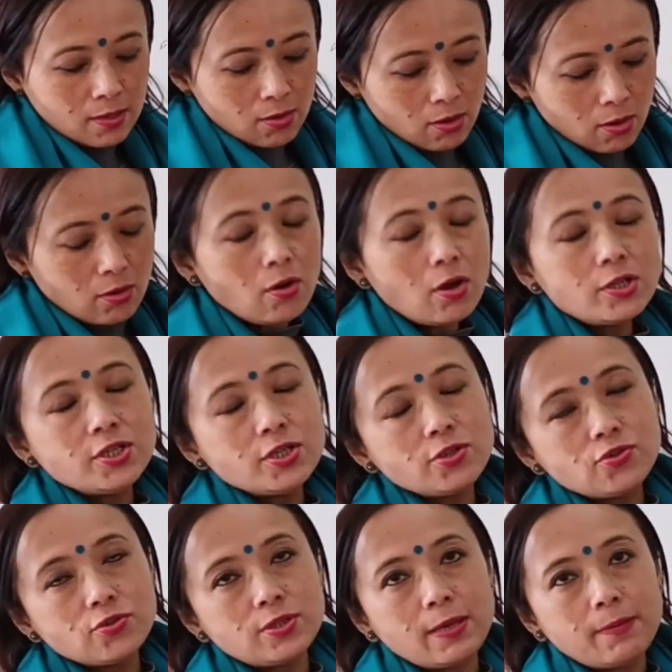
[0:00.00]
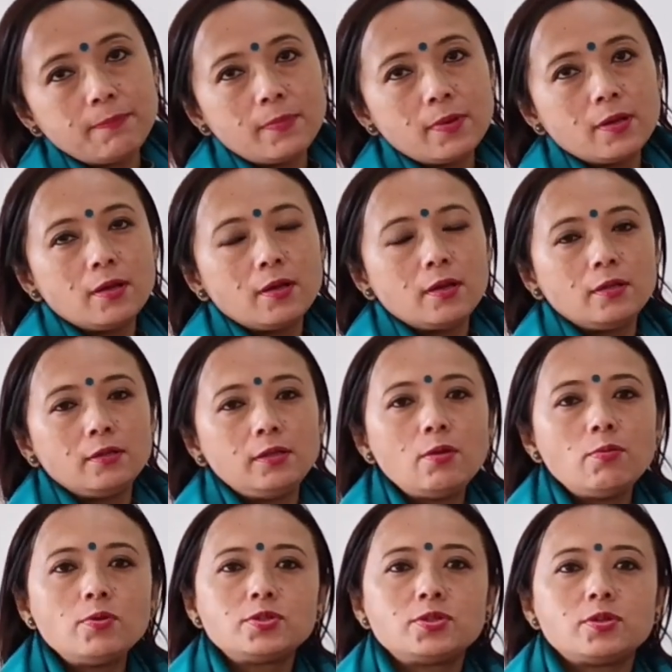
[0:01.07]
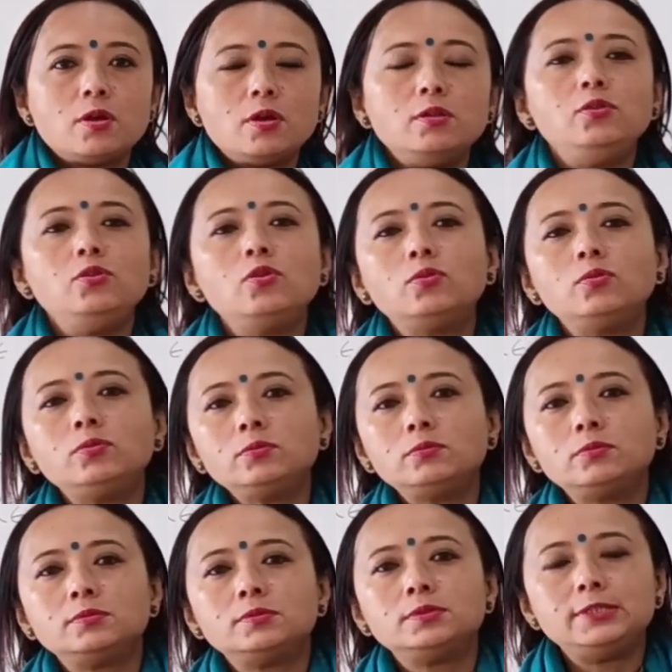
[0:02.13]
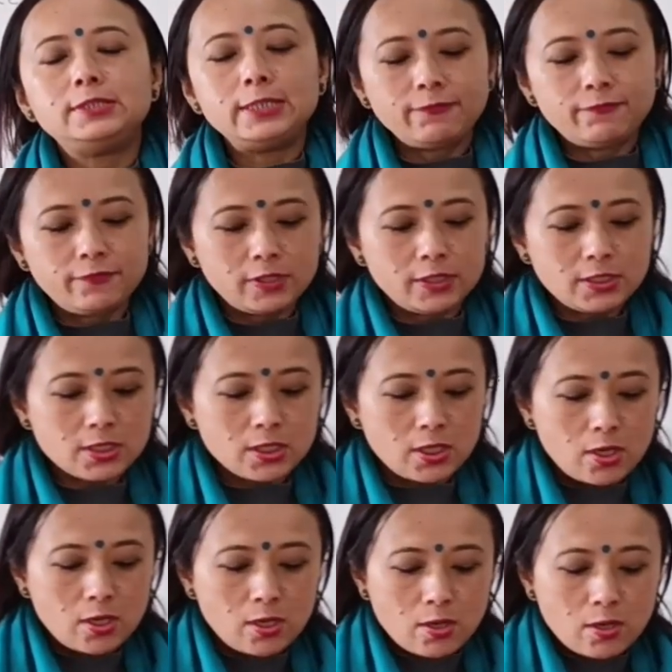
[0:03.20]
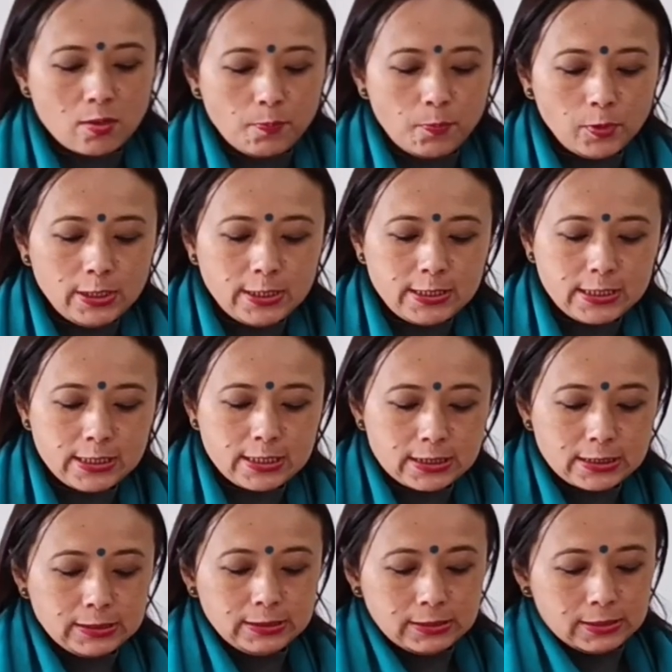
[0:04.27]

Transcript: According to them, there was no definite political